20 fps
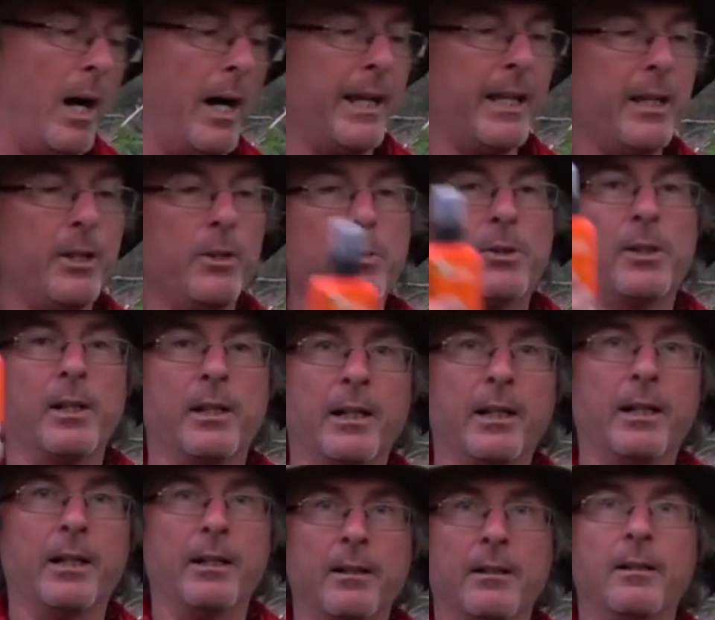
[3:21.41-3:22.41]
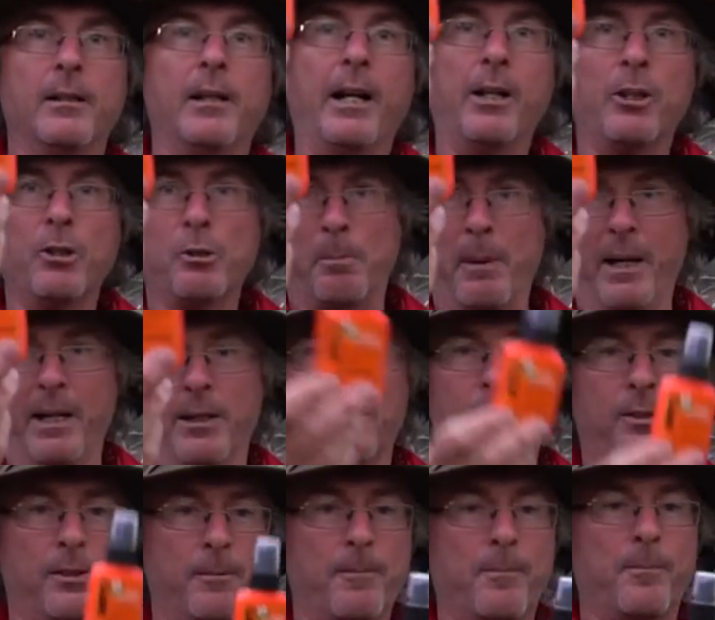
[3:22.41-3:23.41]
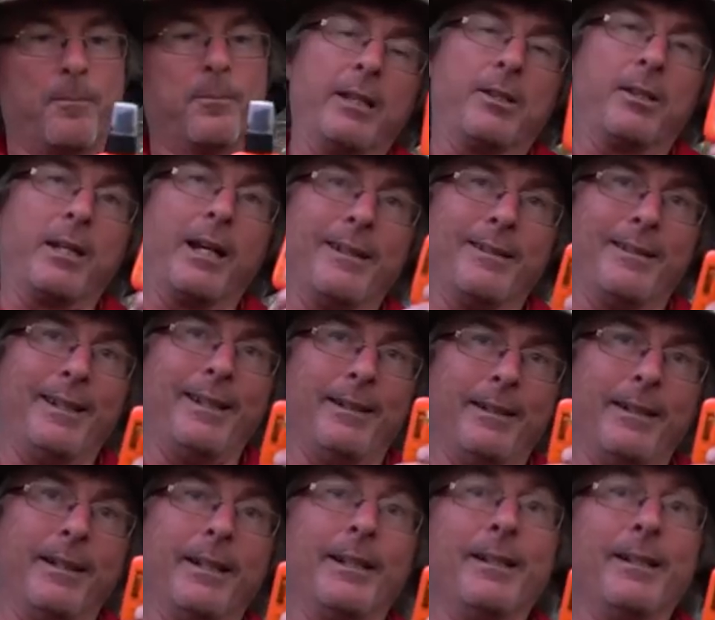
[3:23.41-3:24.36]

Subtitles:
I use Benz. It's got DEET in